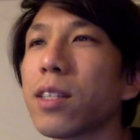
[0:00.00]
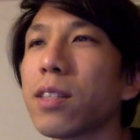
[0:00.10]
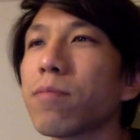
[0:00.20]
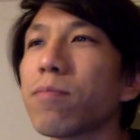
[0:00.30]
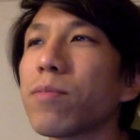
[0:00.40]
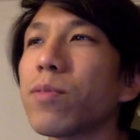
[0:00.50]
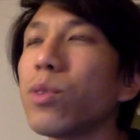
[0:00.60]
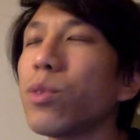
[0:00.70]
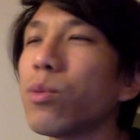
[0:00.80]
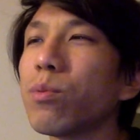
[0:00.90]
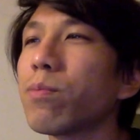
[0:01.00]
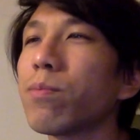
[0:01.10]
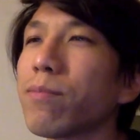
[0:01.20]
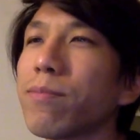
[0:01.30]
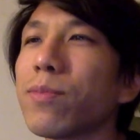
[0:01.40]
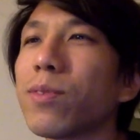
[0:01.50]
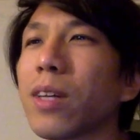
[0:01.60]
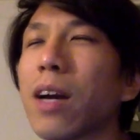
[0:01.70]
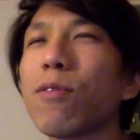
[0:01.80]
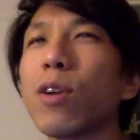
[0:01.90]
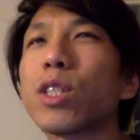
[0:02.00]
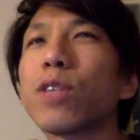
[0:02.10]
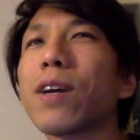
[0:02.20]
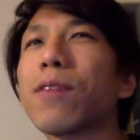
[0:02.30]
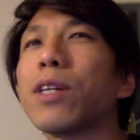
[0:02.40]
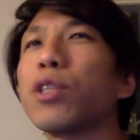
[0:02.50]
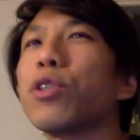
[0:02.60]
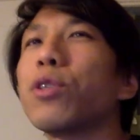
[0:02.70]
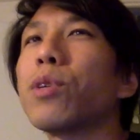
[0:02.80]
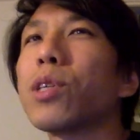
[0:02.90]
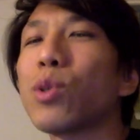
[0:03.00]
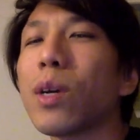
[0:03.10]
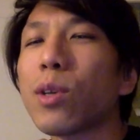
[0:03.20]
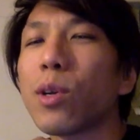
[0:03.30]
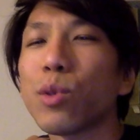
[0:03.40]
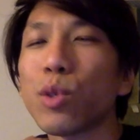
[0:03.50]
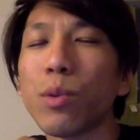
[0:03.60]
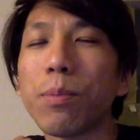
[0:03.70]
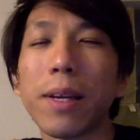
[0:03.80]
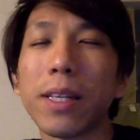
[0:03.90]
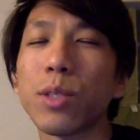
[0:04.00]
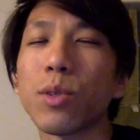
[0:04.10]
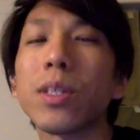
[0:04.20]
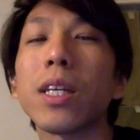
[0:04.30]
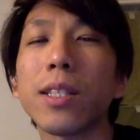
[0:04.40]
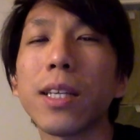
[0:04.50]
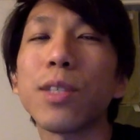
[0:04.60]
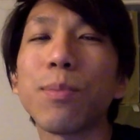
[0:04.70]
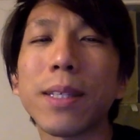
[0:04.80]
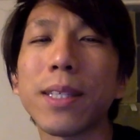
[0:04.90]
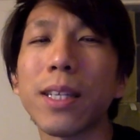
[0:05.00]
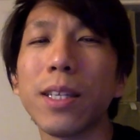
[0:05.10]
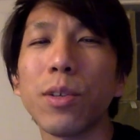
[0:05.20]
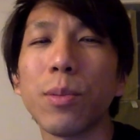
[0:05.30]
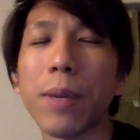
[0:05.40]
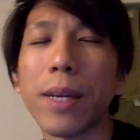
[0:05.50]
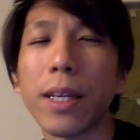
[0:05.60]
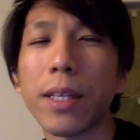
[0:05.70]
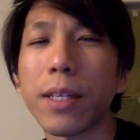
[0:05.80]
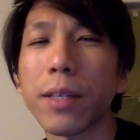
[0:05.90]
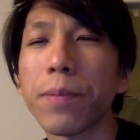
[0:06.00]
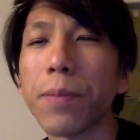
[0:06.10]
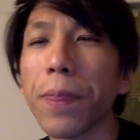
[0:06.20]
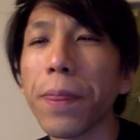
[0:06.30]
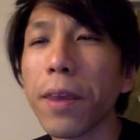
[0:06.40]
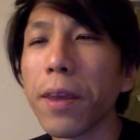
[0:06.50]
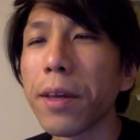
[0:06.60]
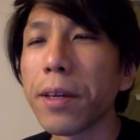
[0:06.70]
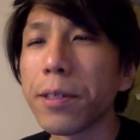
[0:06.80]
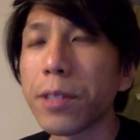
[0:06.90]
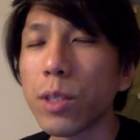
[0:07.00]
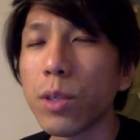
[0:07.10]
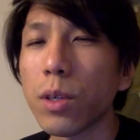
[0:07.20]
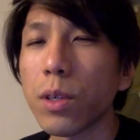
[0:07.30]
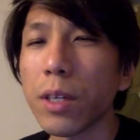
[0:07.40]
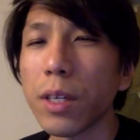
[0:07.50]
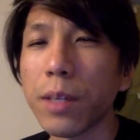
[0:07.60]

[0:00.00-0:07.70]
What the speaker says: and you have lots of adventure throughout all those three planets. So that's basically the main idea. So